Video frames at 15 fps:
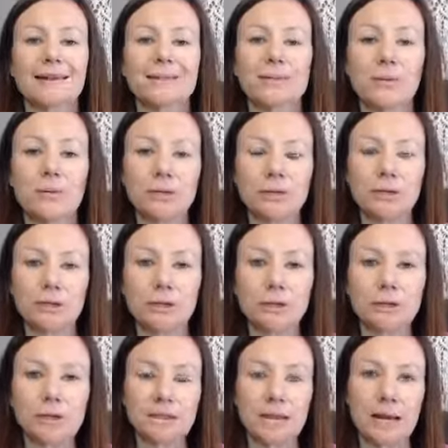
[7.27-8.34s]
So on
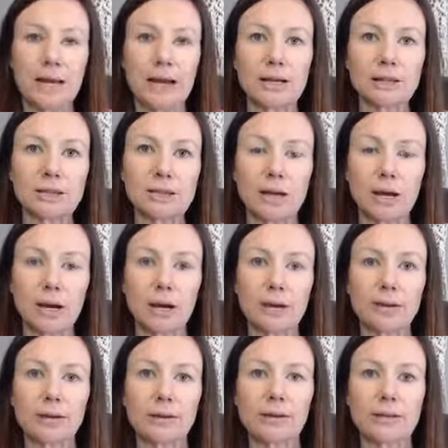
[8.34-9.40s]
Tuesday, I
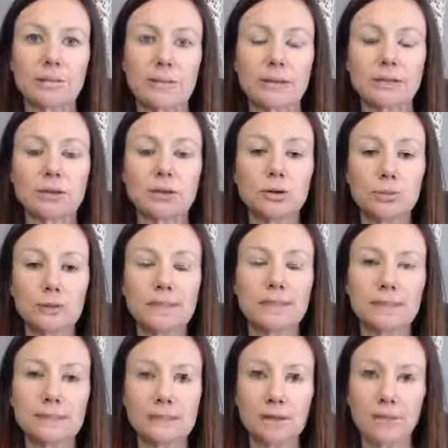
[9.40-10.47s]
shared the main two
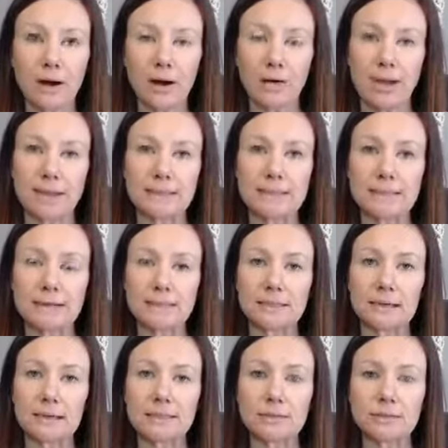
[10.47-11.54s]
reasons of how hand
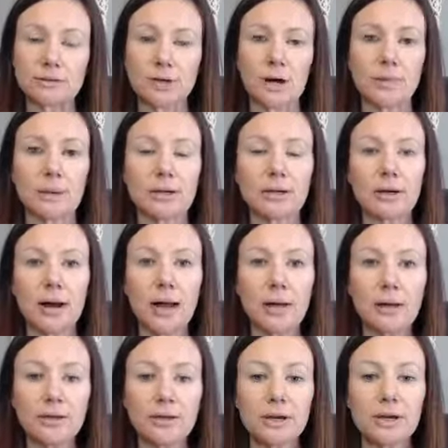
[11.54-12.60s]
sanitizer is harming your
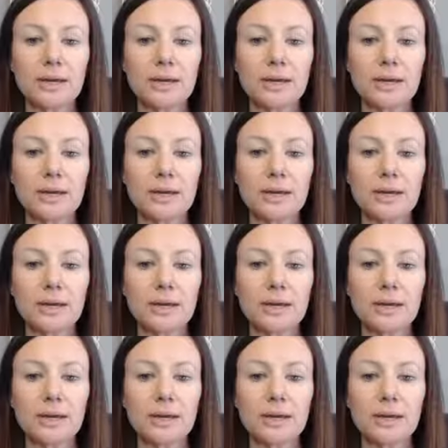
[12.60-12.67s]
health.